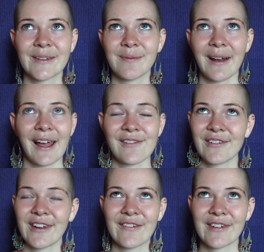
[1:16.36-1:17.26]
my life
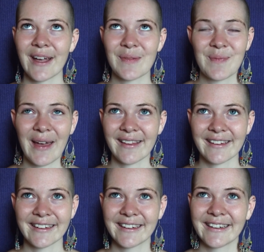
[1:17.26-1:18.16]
will never get
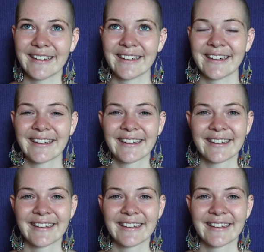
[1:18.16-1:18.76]
better.